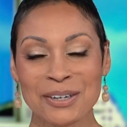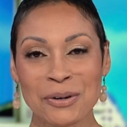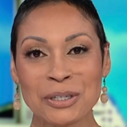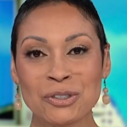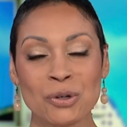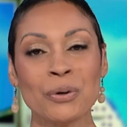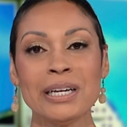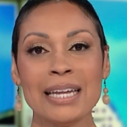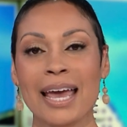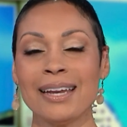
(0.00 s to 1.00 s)
Go to
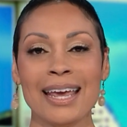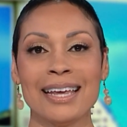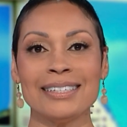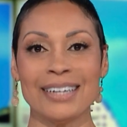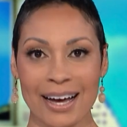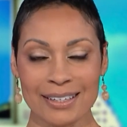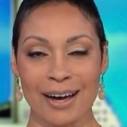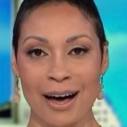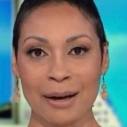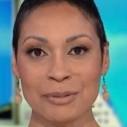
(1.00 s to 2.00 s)

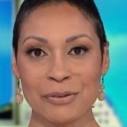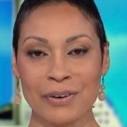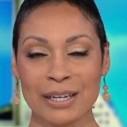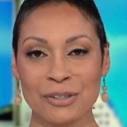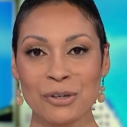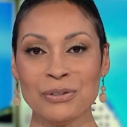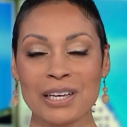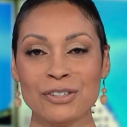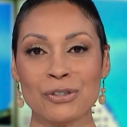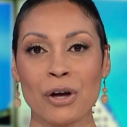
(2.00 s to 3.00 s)
joinnn.com to find News
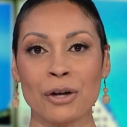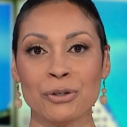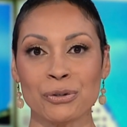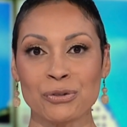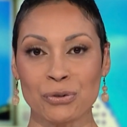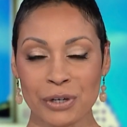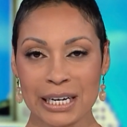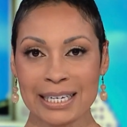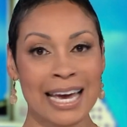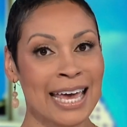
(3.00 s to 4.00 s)
Nation on your
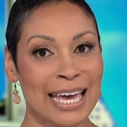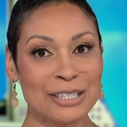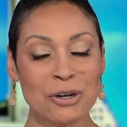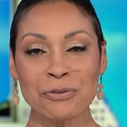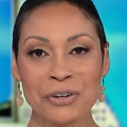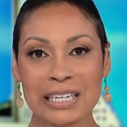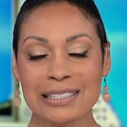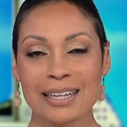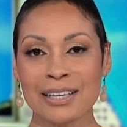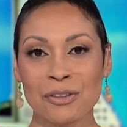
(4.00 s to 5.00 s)
screen. And don't forget
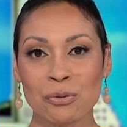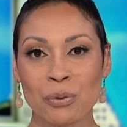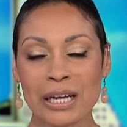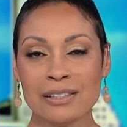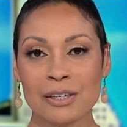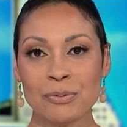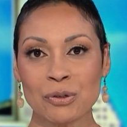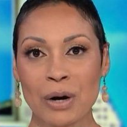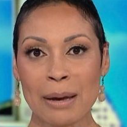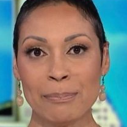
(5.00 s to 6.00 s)
to click the red
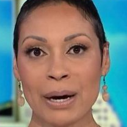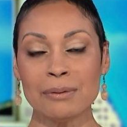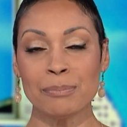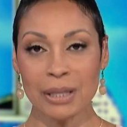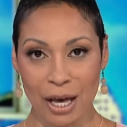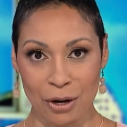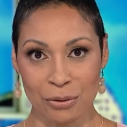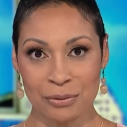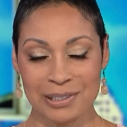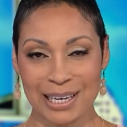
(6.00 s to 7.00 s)
subscribe button
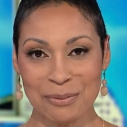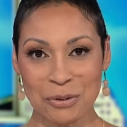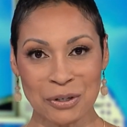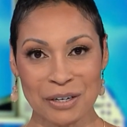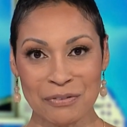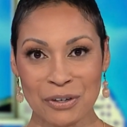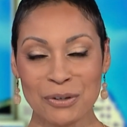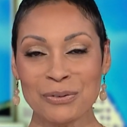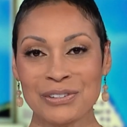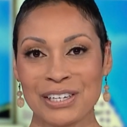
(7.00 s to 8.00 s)
below to get more of
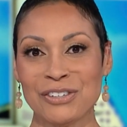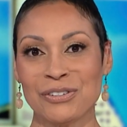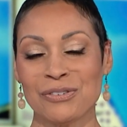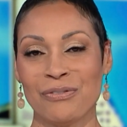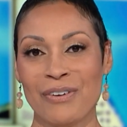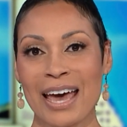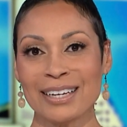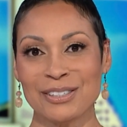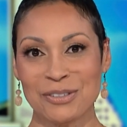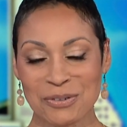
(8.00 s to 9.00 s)
News Nation's
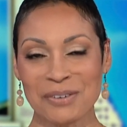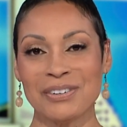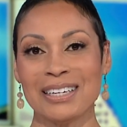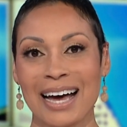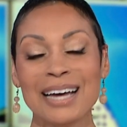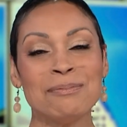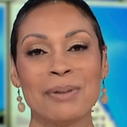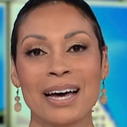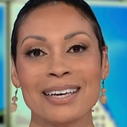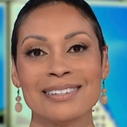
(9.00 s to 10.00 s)
fact driven,
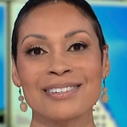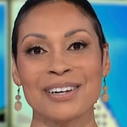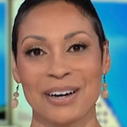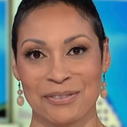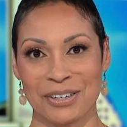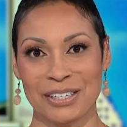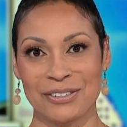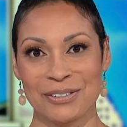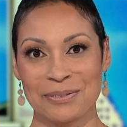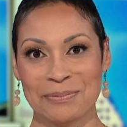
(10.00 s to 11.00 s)
unbiased
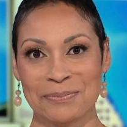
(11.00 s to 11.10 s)
coverage.